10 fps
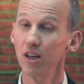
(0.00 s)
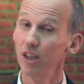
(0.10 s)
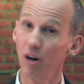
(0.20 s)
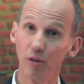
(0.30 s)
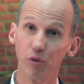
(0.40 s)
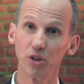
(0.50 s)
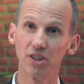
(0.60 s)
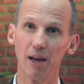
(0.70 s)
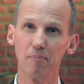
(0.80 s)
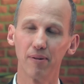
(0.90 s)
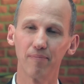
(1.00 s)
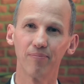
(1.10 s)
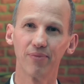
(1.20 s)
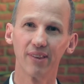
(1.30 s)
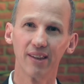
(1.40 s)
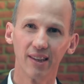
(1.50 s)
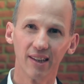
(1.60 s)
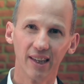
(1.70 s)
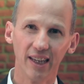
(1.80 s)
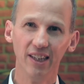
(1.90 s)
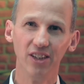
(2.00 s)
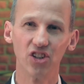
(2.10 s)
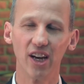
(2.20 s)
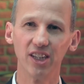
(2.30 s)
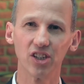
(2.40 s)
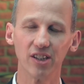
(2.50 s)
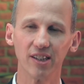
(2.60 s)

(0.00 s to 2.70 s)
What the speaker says: Now the first step, initiation.